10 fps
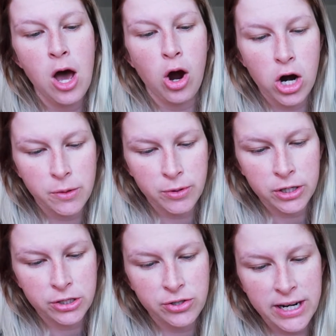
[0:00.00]

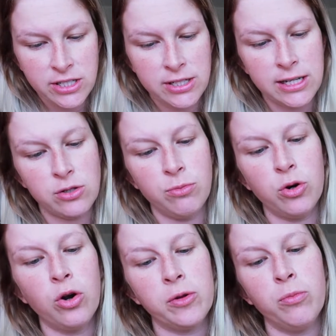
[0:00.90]
Heartburn, contraction tend
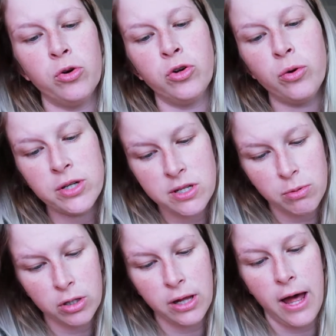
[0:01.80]
to get more
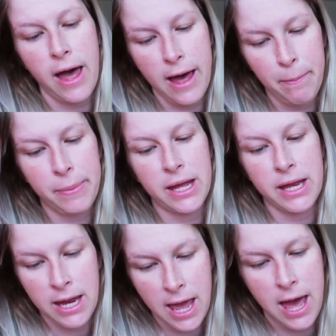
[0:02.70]
noticeable. Hap,
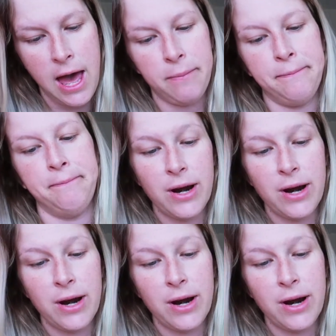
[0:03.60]
yeah.